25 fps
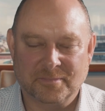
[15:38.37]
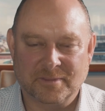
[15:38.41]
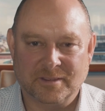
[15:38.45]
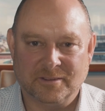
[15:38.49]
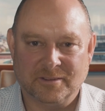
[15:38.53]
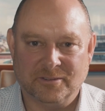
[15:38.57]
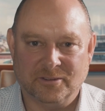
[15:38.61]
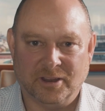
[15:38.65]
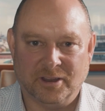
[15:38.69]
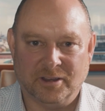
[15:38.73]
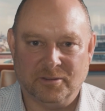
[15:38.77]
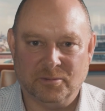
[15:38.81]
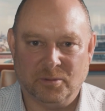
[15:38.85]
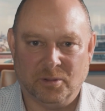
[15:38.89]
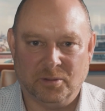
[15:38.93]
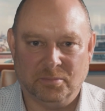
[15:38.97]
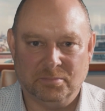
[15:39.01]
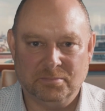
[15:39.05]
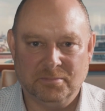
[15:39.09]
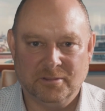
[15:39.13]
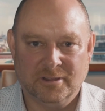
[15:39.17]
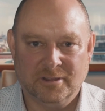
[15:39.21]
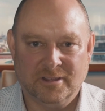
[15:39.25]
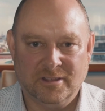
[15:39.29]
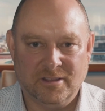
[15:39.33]
Right. Well,
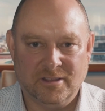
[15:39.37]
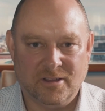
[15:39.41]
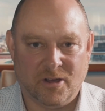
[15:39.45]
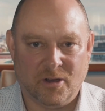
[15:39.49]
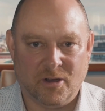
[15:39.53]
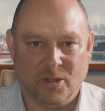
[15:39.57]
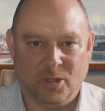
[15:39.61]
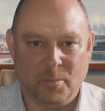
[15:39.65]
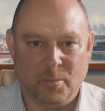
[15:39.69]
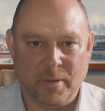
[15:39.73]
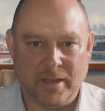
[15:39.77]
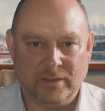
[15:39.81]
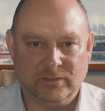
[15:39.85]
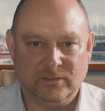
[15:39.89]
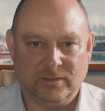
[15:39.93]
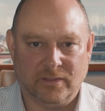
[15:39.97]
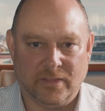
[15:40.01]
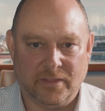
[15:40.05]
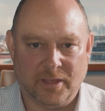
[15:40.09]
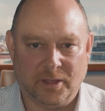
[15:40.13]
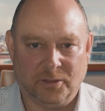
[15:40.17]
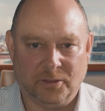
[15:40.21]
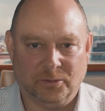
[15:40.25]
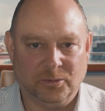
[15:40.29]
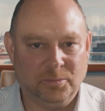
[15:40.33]
all the best in
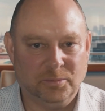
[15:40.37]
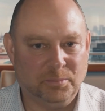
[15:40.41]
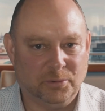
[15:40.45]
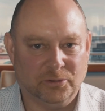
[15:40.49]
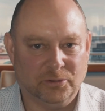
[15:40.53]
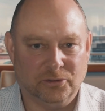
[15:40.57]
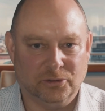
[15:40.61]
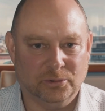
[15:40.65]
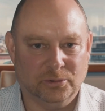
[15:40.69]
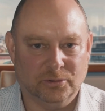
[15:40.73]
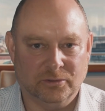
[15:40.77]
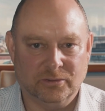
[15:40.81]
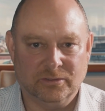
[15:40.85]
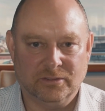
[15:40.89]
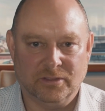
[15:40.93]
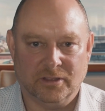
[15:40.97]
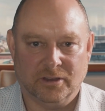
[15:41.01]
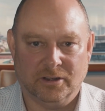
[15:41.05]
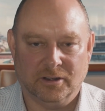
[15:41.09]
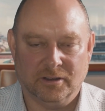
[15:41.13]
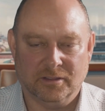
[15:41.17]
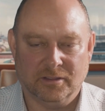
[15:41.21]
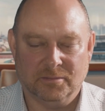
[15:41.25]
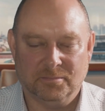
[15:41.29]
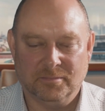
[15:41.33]
those pursuits.
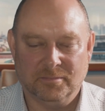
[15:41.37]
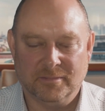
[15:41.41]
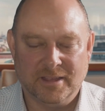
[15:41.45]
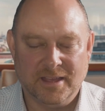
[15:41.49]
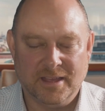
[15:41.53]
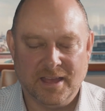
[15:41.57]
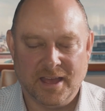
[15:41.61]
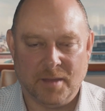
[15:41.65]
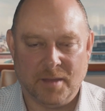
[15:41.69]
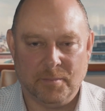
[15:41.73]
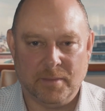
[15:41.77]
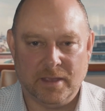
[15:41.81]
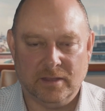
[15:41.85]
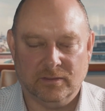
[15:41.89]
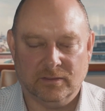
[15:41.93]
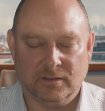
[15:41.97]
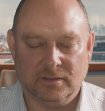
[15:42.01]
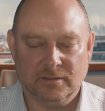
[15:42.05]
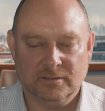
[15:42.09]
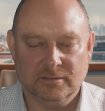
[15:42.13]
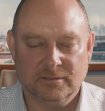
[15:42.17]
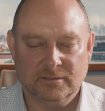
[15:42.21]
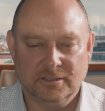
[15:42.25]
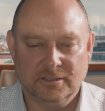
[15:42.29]
They're amazing.